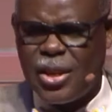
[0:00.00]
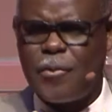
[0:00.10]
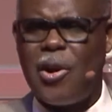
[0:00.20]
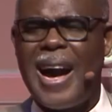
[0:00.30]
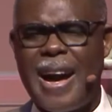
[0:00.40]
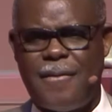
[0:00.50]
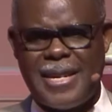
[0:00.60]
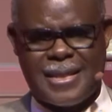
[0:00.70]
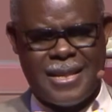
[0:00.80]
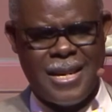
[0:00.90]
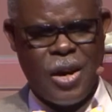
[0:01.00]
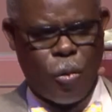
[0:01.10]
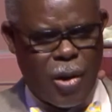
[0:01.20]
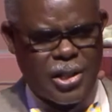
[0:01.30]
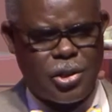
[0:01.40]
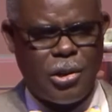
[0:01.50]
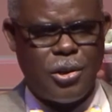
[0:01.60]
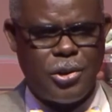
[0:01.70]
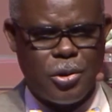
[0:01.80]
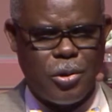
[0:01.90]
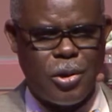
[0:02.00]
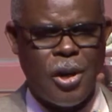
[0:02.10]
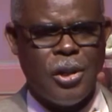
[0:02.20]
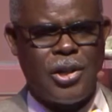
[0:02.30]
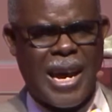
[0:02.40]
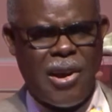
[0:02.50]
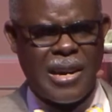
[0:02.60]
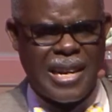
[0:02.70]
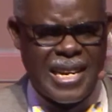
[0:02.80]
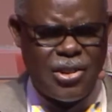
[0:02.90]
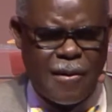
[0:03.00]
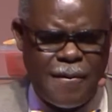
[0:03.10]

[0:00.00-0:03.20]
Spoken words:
of your harvest. What shall you do? You shall not glean your